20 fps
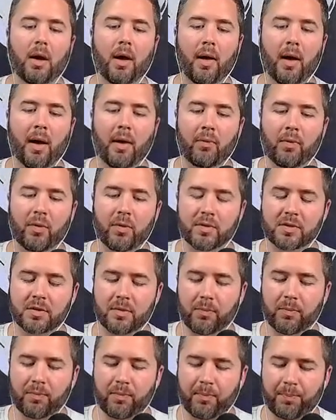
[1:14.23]
There were
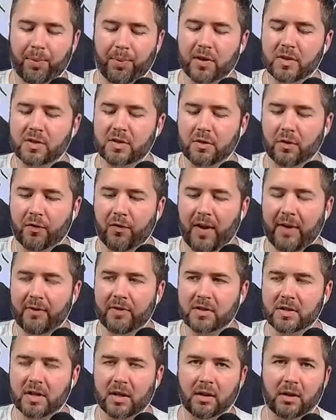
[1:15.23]
some personal
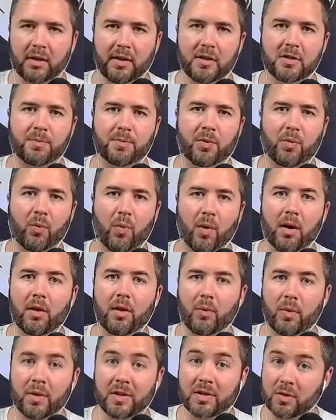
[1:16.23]
favorites on the list, but one of
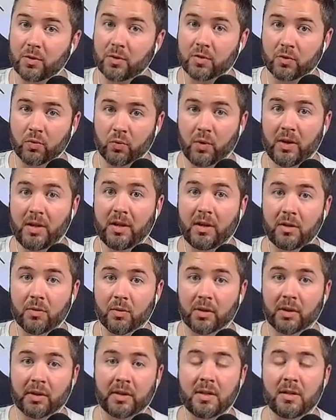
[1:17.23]
the ones that was really,
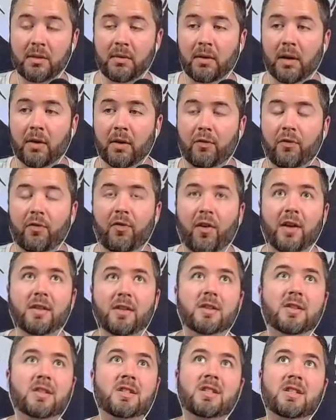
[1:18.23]
really fun
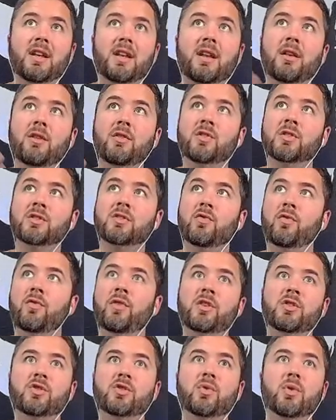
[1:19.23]
to sit and just
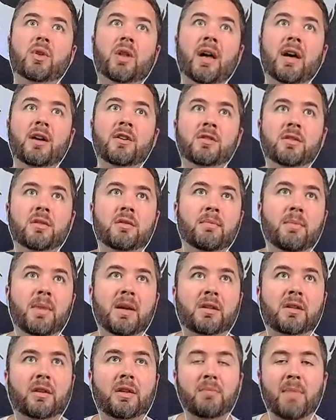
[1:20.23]
visualize and
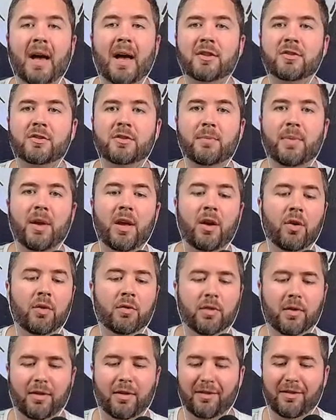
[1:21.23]
mentally masturbate
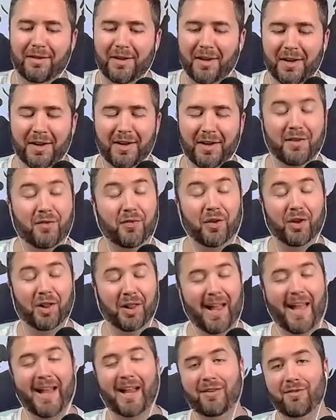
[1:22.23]
over, for
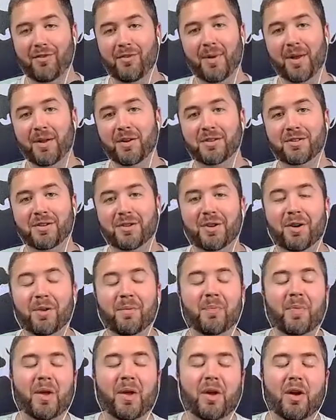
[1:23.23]
lack of a better
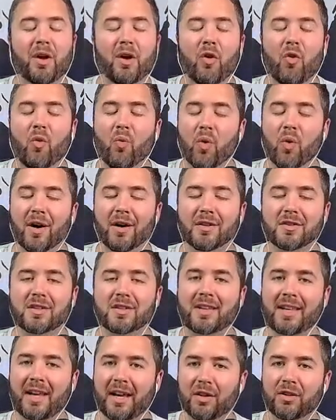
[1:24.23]
term,
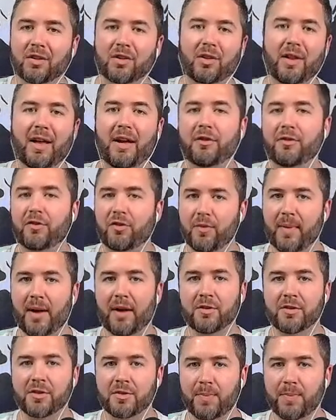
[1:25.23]
was Killer Klowns from
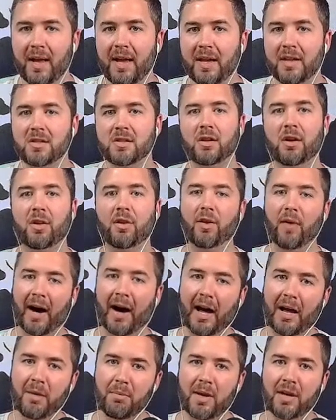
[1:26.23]
Outer Space. And although
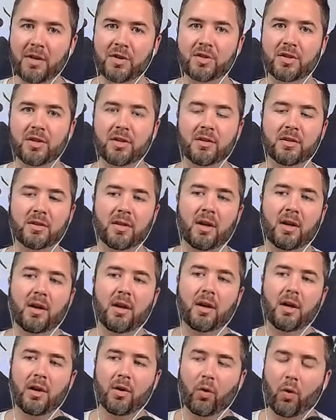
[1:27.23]
I mentioned
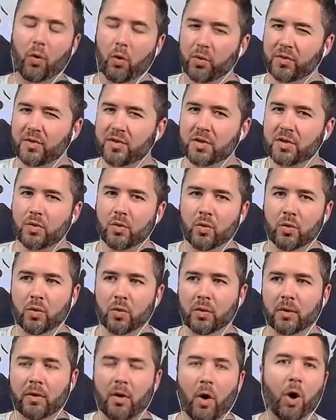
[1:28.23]
an
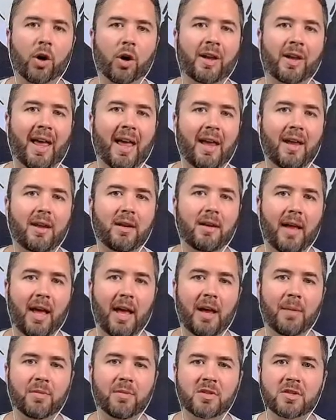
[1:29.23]
old-school arcade
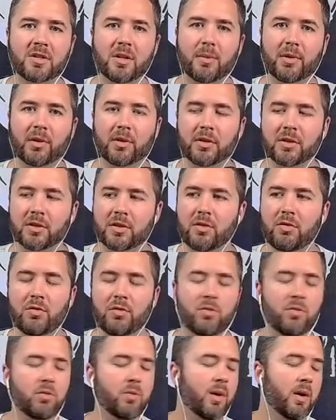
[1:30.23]
game similar
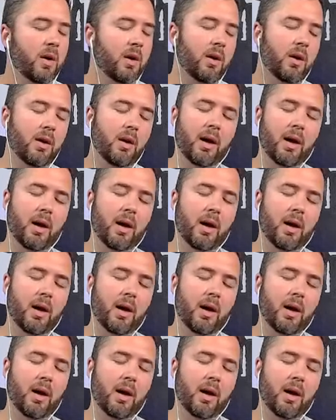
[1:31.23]
to,